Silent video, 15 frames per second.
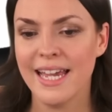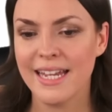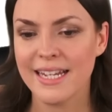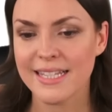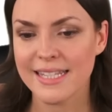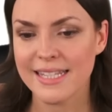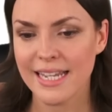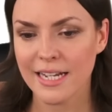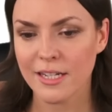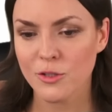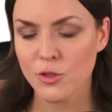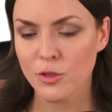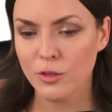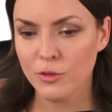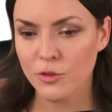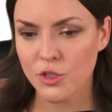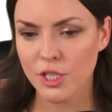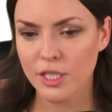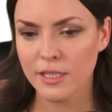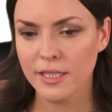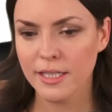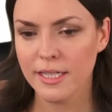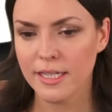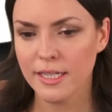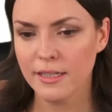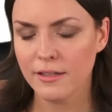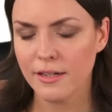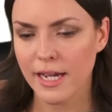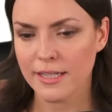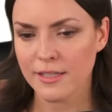And a second solution,
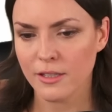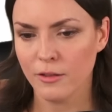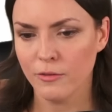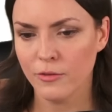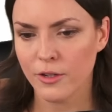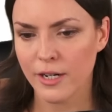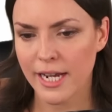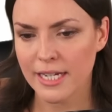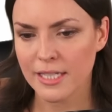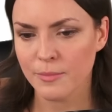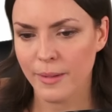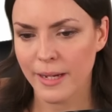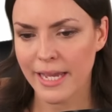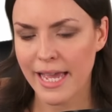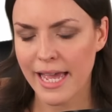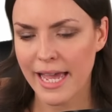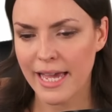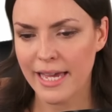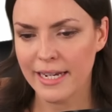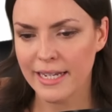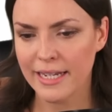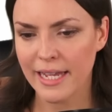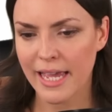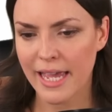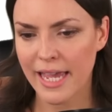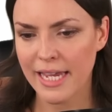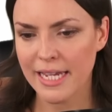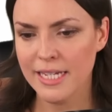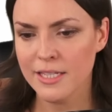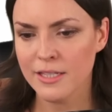here I solve for x by adding
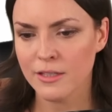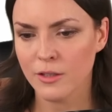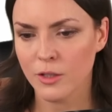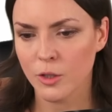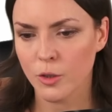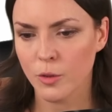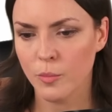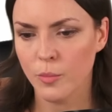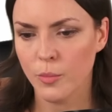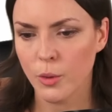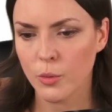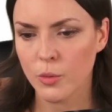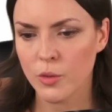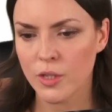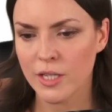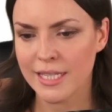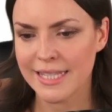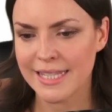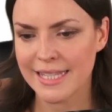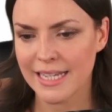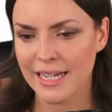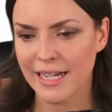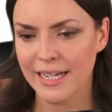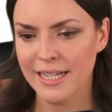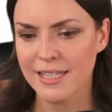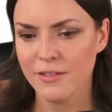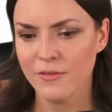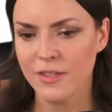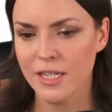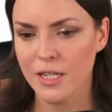8 on both sides of